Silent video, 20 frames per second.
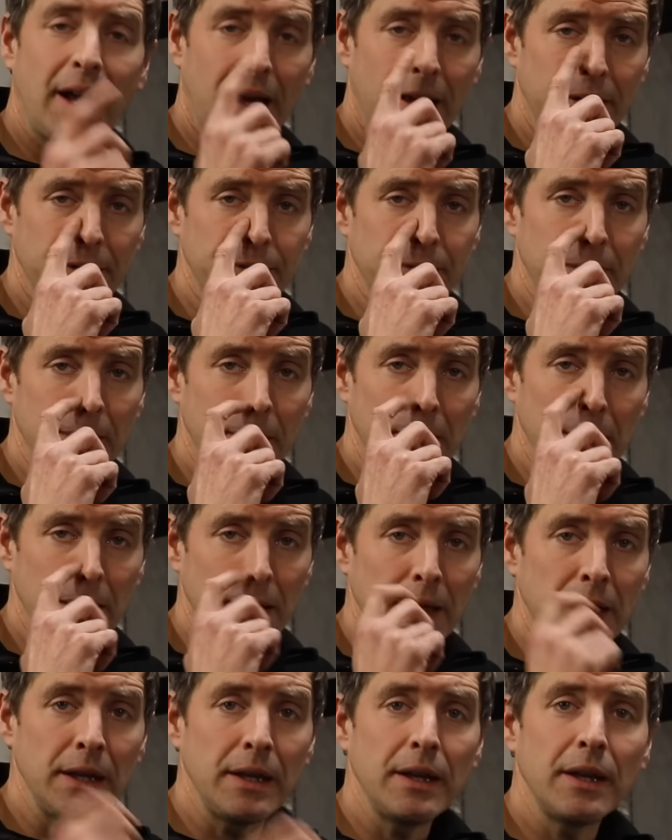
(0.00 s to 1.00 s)
as
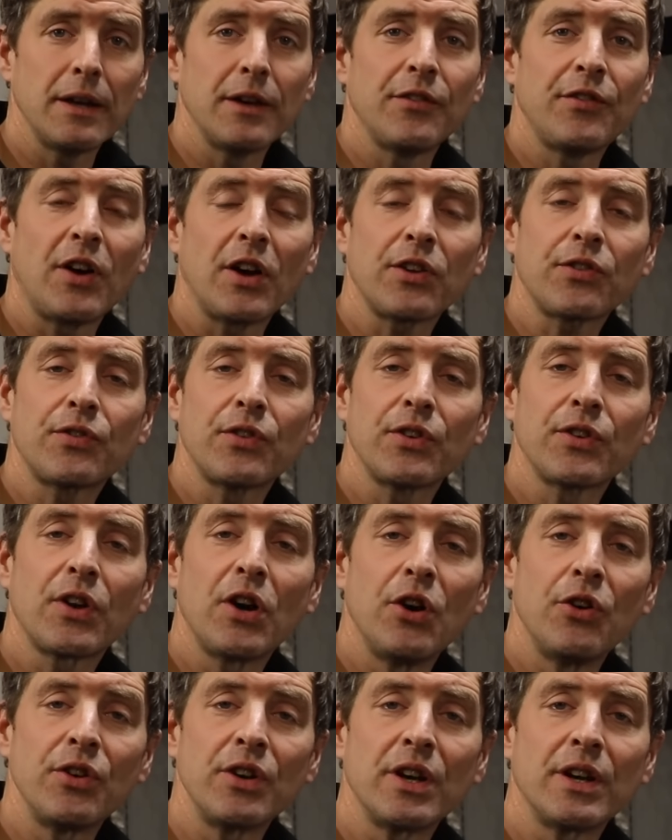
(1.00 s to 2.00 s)
the phosphorus
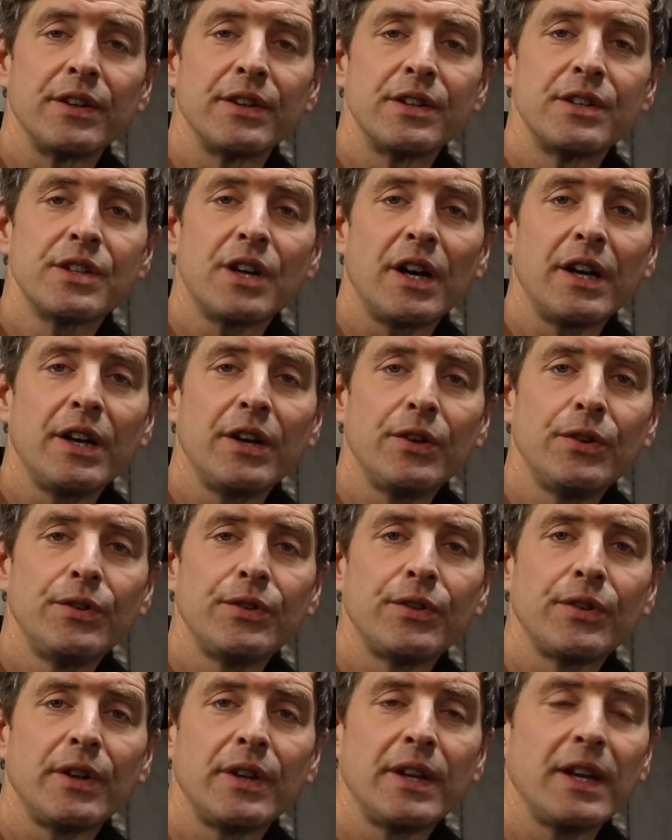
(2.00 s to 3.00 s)
coating on the
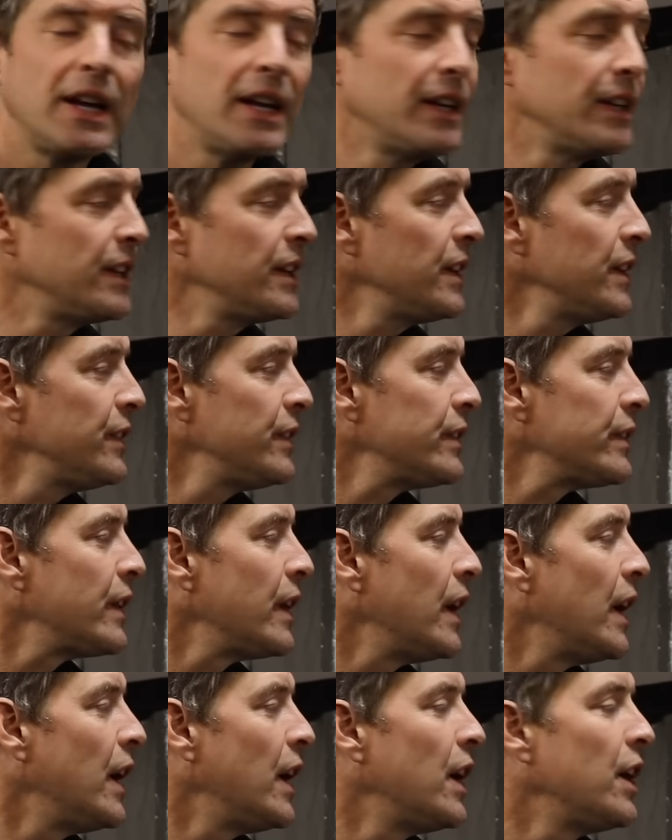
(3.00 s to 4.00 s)
diodes on the LEDs,
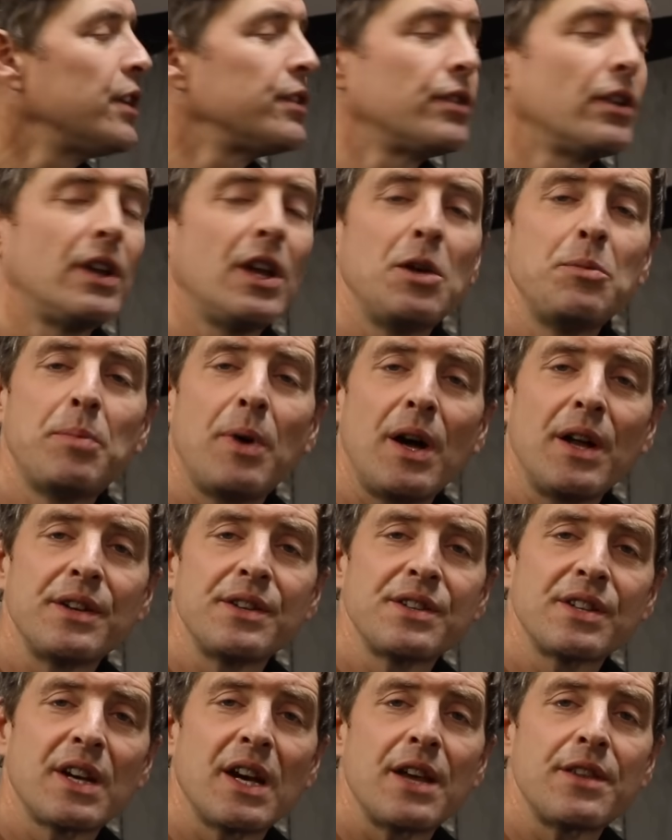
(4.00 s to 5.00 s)
so they
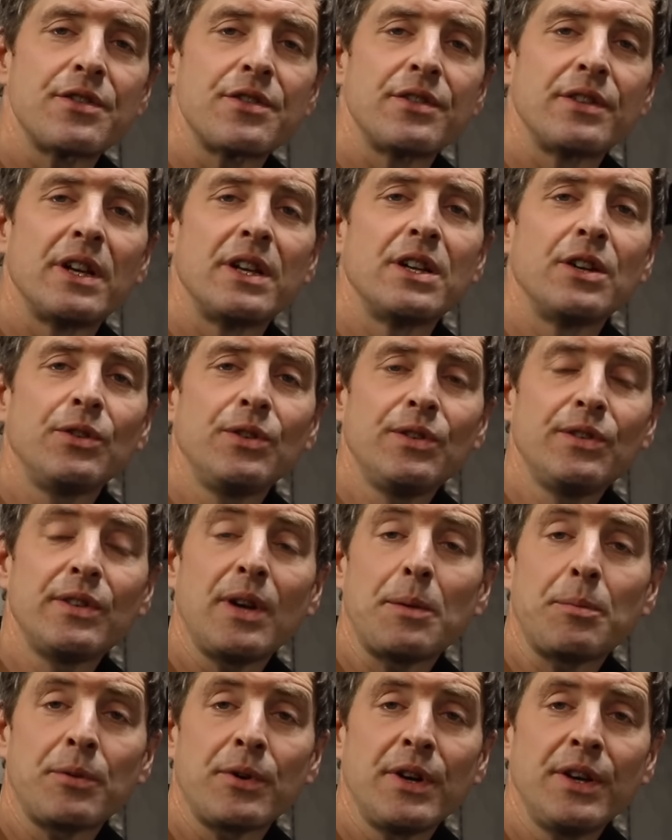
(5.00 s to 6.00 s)
bond together and they don't
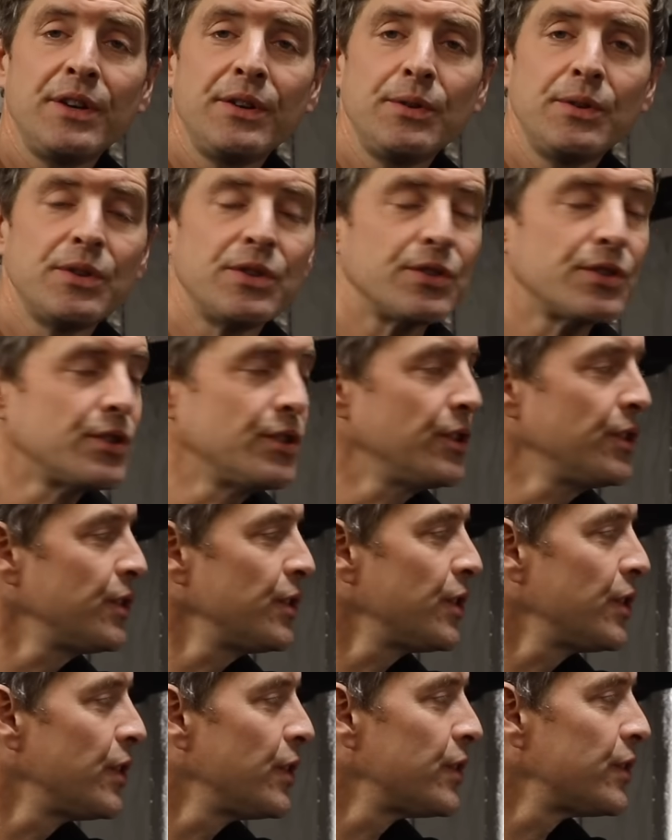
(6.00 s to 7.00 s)
separate, which is good
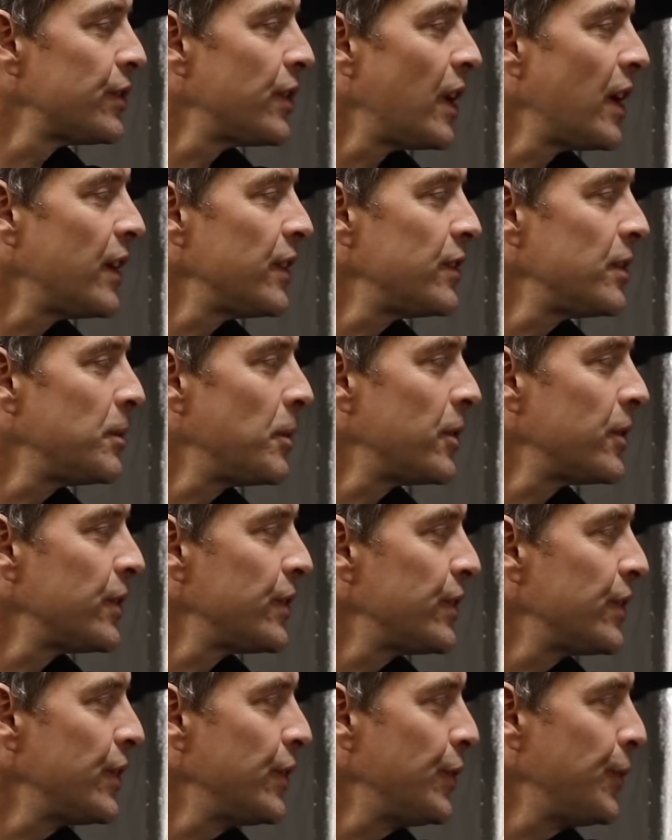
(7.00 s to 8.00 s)
because some others
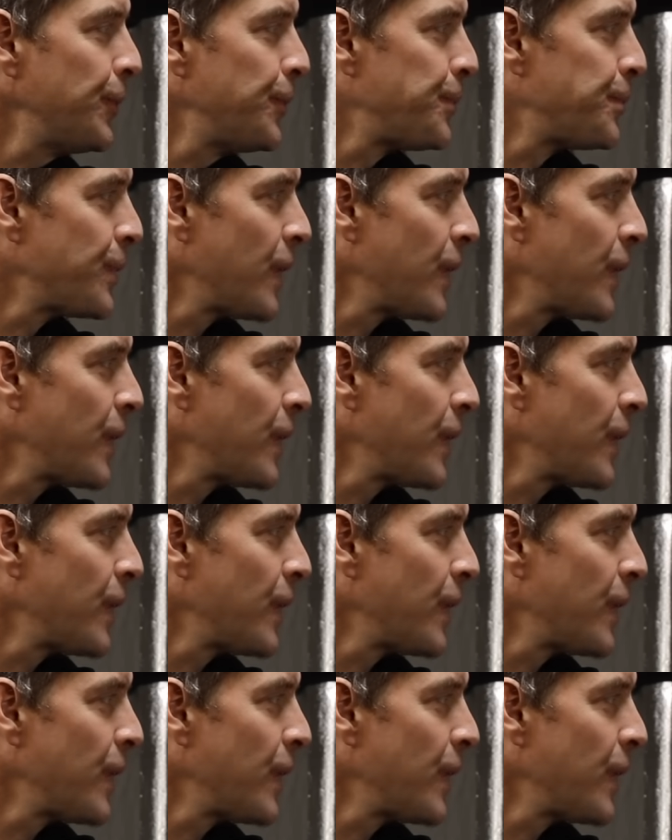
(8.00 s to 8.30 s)
do.